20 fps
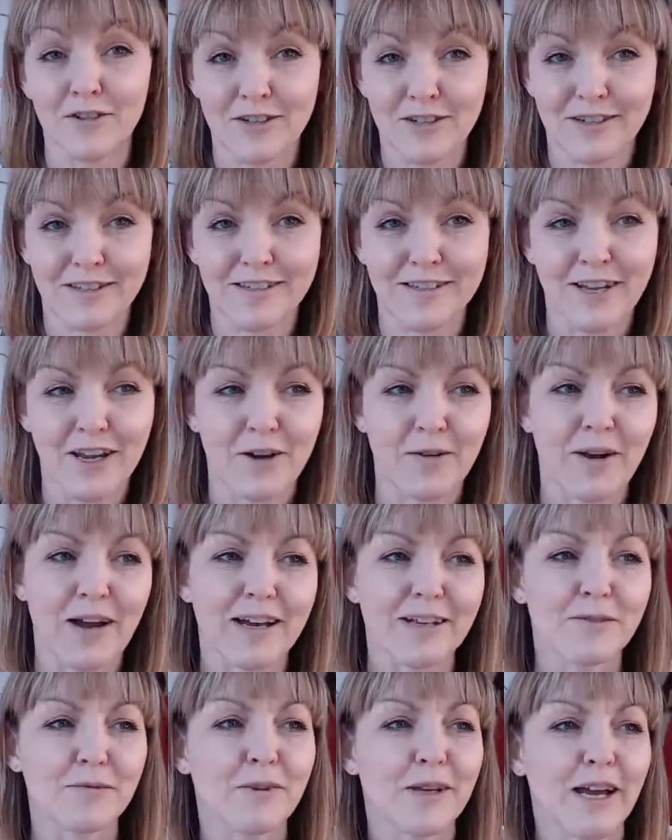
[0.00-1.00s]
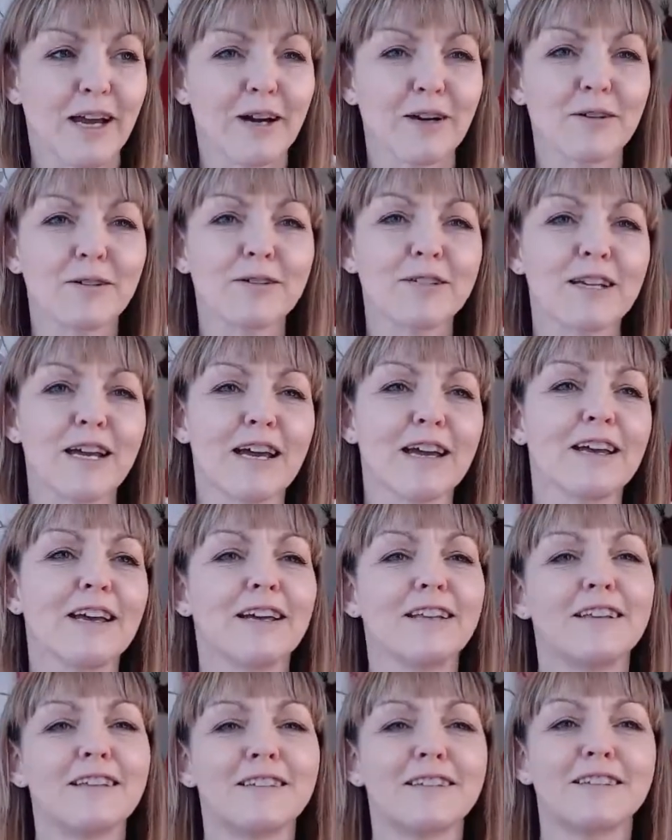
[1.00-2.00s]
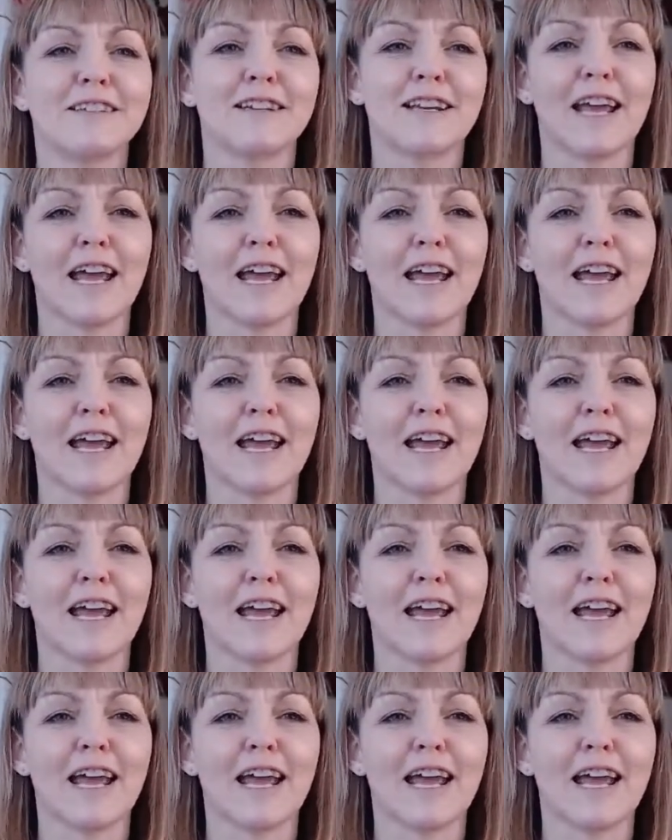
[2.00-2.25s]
So as we get older, this is an